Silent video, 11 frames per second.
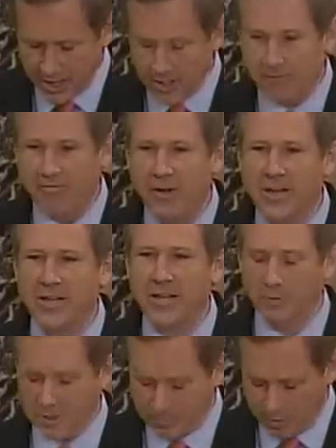The
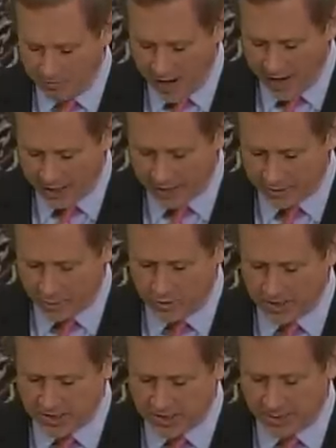funding was provided through
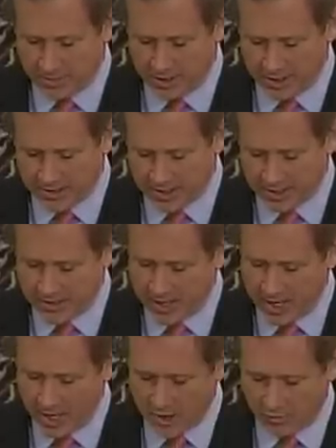the stimulus's
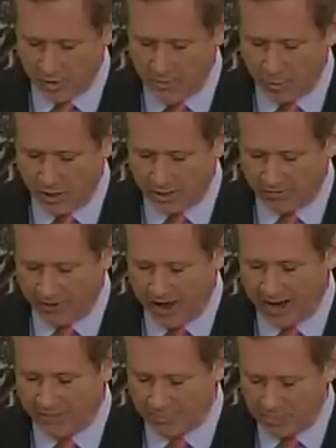
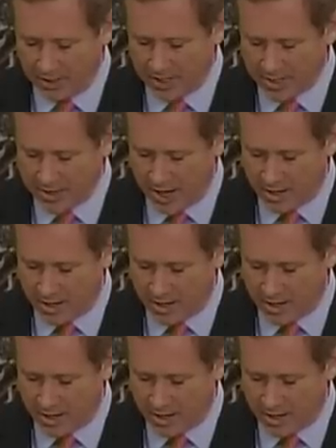$3.5 billion